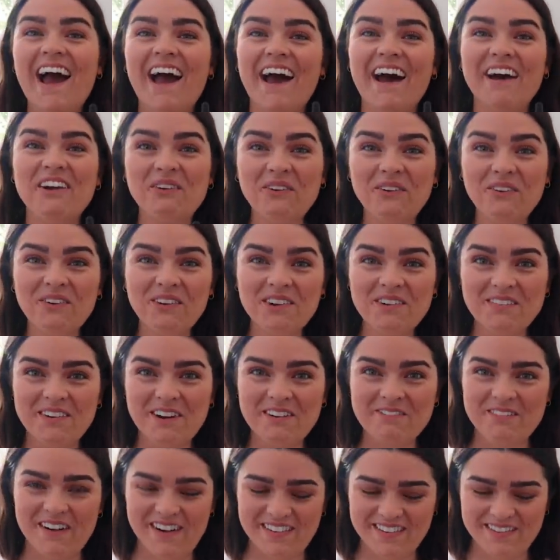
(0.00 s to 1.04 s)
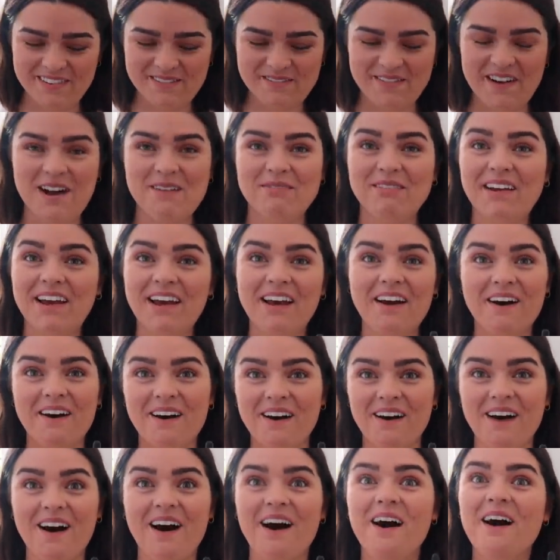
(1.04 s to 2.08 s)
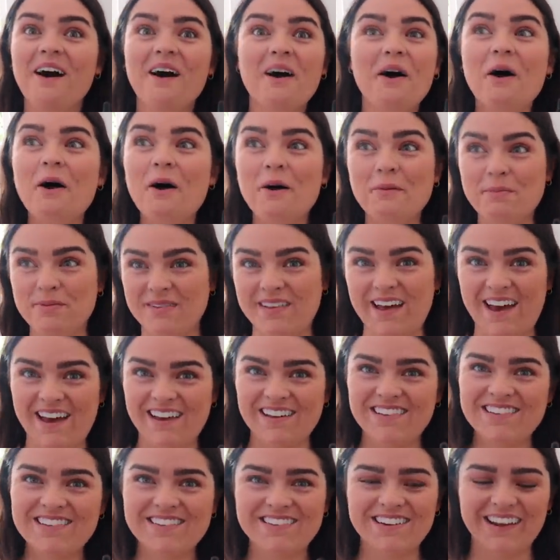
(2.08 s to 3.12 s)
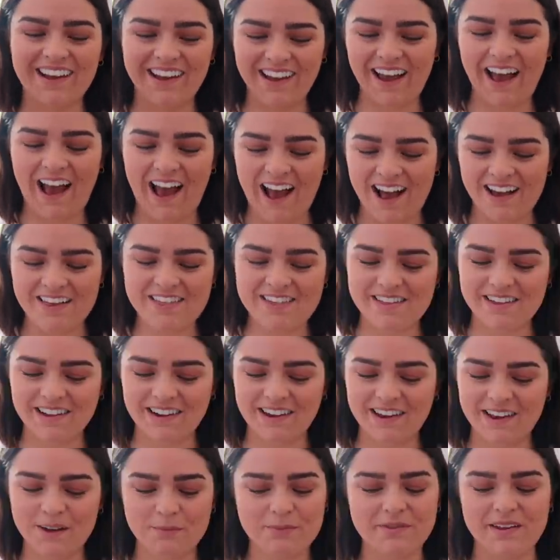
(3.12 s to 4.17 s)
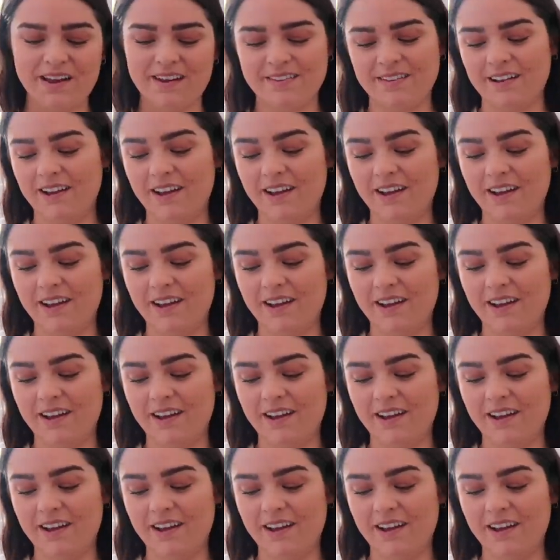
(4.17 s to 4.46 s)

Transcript: and all of our friends and family are obsessed, like actually obsessed.